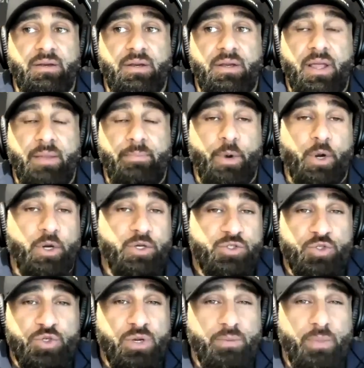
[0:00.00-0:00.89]
it burns
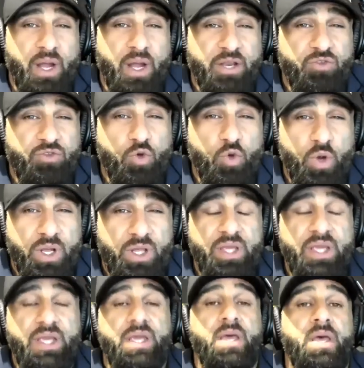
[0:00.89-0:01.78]
through your body too
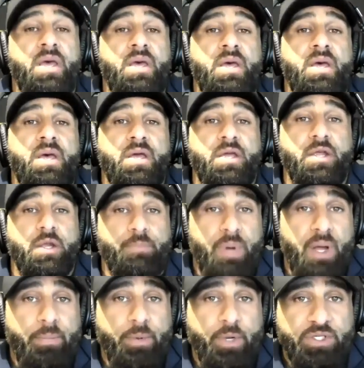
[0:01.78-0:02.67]
quickly, your
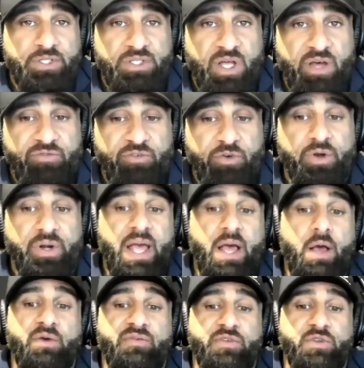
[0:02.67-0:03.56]
pump could suffer.
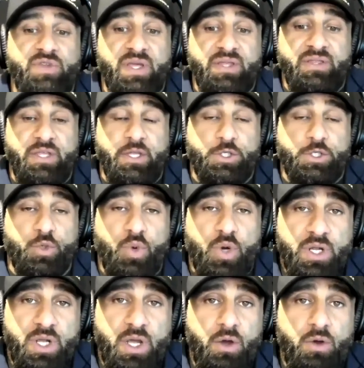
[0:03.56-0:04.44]
Now, if you take the
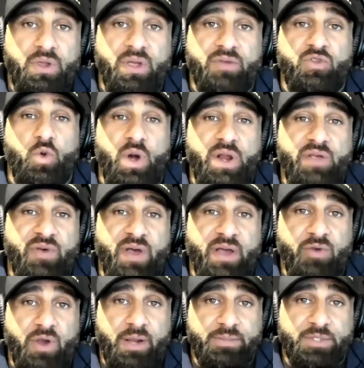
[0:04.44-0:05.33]
intra-workout, you have
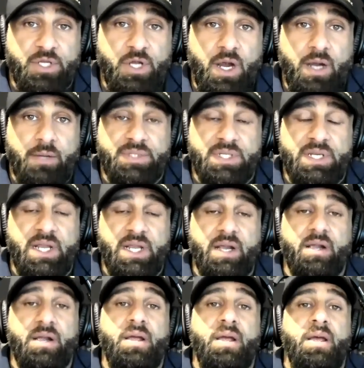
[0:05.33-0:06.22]
25 grams of carbs in
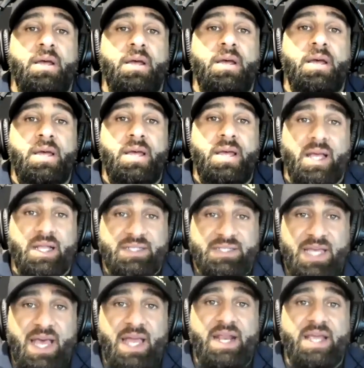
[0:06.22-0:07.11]
there. It's
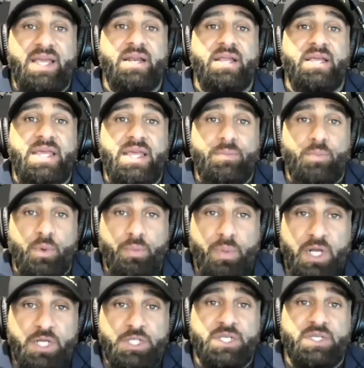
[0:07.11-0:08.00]
kind of going to keep
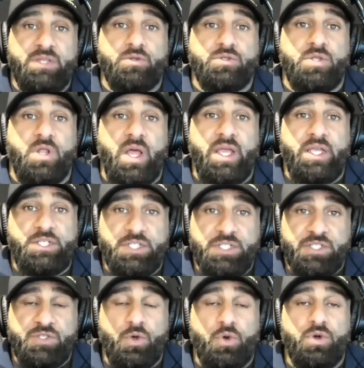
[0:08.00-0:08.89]
replenishing those glycogen
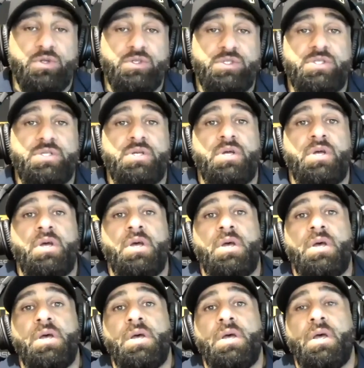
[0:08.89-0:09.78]
stores.
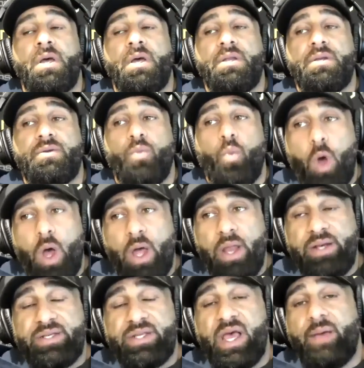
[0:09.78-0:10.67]

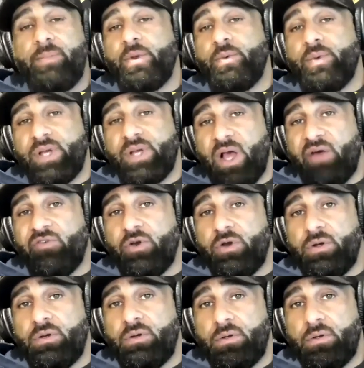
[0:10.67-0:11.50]
One, to help you recover